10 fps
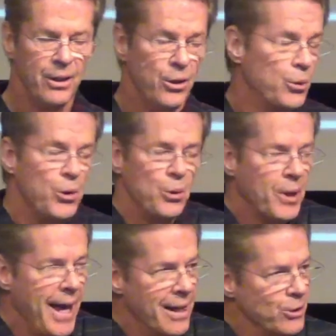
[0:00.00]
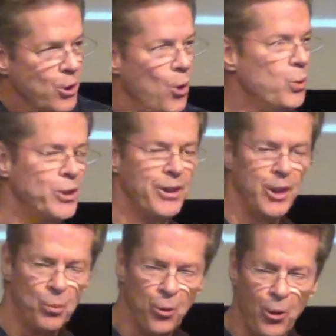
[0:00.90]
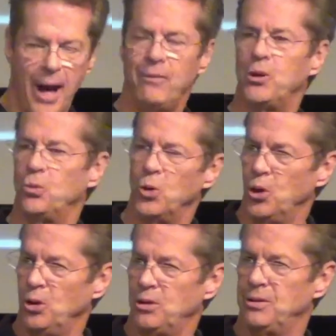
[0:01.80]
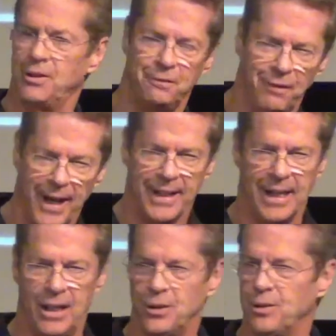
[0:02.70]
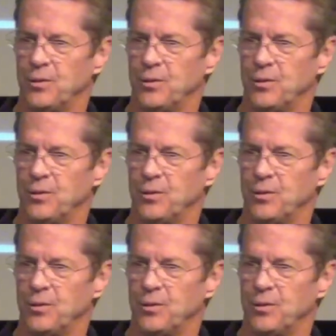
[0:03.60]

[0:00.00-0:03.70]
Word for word: you, you can't go to their private world to find out,